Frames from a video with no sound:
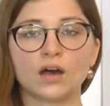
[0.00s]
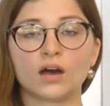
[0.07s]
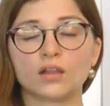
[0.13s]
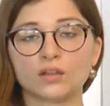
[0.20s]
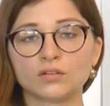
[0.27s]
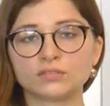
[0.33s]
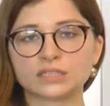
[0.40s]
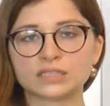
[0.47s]

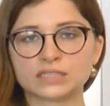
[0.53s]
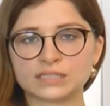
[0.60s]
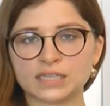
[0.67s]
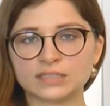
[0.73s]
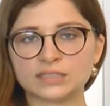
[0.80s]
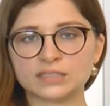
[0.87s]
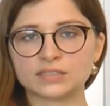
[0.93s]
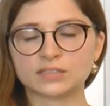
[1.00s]
Along these
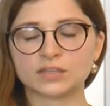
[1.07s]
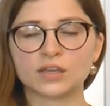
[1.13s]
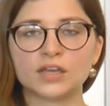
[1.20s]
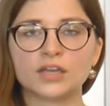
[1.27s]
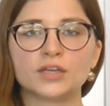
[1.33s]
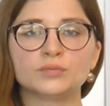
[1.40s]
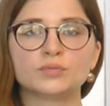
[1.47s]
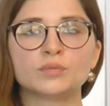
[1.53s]
studies,
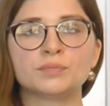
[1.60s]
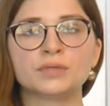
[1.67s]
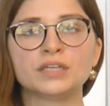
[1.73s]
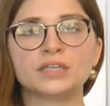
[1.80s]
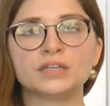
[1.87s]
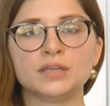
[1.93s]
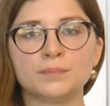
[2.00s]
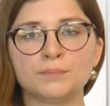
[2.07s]
it will
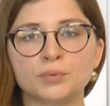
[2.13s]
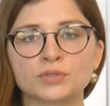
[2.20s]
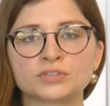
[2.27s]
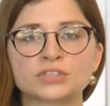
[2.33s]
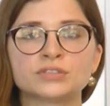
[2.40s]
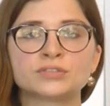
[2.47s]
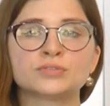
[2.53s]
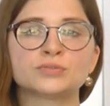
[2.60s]
be
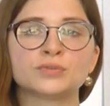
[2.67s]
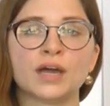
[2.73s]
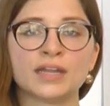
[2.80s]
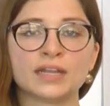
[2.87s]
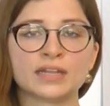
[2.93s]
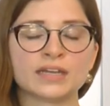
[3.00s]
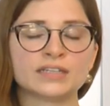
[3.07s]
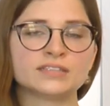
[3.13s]
important
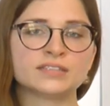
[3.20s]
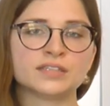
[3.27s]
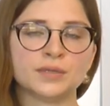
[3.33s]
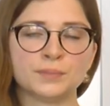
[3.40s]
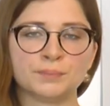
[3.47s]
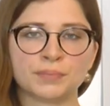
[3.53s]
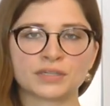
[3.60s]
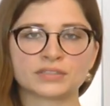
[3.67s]
to analyze
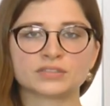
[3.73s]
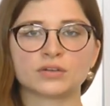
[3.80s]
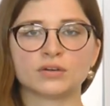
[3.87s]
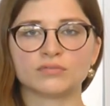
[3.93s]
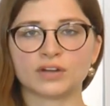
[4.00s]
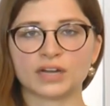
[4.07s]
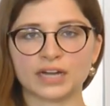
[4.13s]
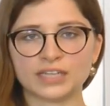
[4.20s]
the impact
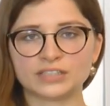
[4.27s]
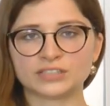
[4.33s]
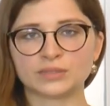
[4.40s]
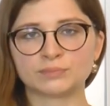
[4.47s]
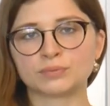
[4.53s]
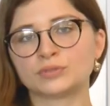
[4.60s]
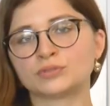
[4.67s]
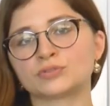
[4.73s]
of high
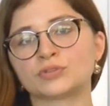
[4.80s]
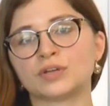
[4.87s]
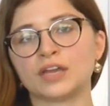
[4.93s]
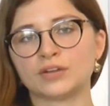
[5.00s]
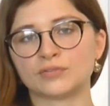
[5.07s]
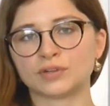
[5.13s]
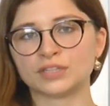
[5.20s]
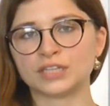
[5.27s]
temperature
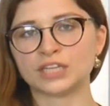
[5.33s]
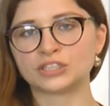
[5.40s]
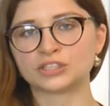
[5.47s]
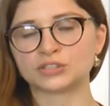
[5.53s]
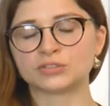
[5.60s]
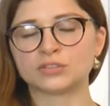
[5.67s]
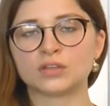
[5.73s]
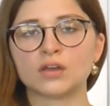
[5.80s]
and
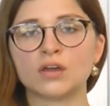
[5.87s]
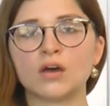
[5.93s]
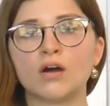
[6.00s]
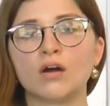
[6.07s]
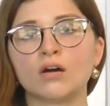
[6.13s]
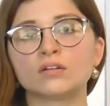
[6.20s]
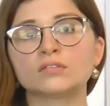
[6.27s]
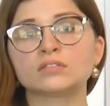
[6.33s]
radiation
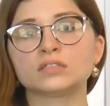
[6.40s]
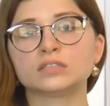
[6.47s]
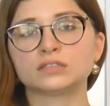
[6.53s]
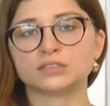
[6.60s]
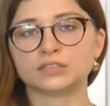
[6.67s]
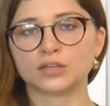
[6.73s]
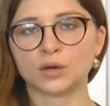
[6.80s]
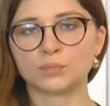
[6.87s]
on
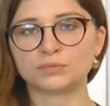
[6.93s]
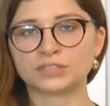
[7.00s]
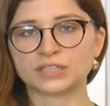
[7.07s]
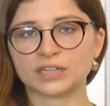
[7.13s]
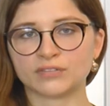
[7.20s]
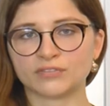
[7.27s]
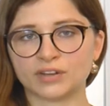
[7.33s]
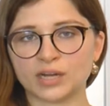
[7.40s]
the
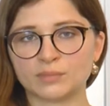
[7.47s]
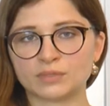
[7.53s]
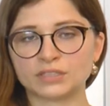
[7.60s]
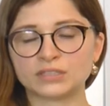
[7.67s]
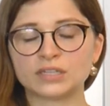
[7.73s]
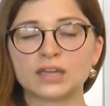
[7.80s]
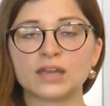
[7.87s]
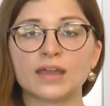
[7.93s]
optical
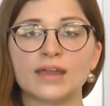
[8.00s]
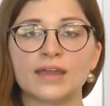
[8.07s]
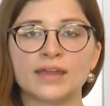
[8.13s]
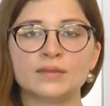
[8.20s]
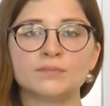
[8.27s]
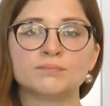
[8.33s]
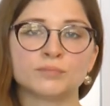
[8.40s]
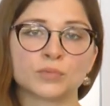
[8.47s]
fiber
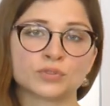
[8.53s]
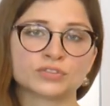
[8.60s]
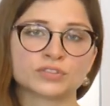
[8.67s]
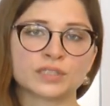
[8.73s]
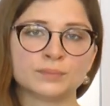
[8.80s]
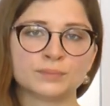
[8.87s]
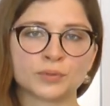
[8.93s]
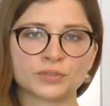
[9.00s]
and,
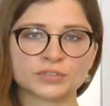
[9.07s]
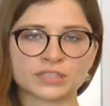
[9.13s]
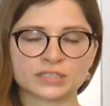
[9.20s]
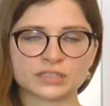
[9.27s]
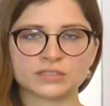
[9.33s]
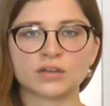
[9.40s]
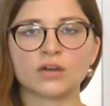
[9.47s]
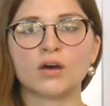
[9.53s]
mostly
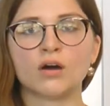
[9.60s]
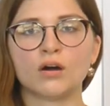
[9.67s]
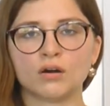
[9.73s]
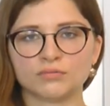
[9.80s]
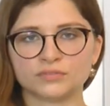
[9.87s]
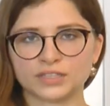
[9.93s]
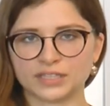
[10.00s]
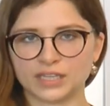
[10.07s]
important,
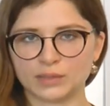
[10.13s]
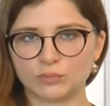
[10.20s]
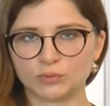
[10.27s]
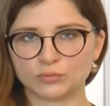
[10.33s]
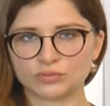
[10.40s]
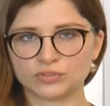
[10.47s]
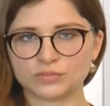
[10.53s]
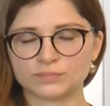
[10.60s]
on the
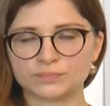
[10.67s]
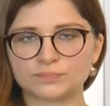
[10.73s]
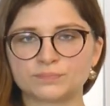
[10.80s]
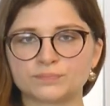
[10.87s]
cables.